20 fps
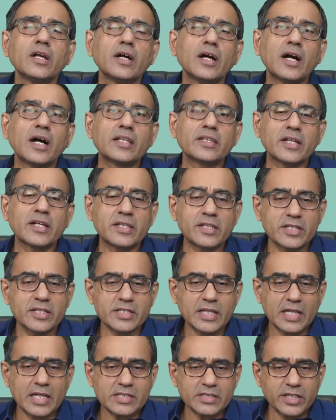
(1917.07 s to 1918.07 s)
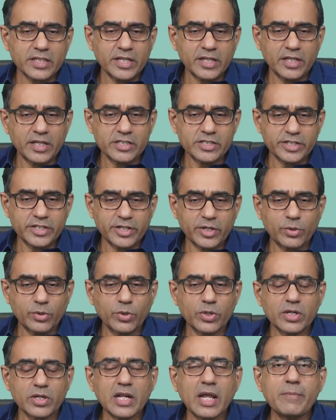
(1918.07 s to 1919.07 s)
Anand is asking, is it a
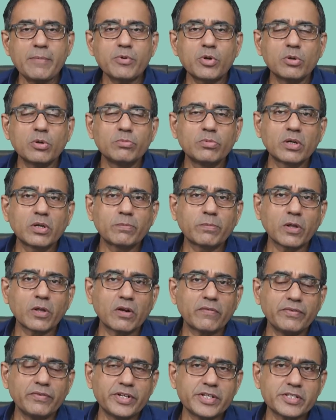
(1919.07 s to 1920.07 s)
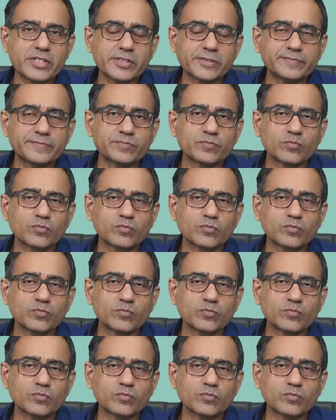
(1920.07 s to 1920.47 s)
good time to book profits?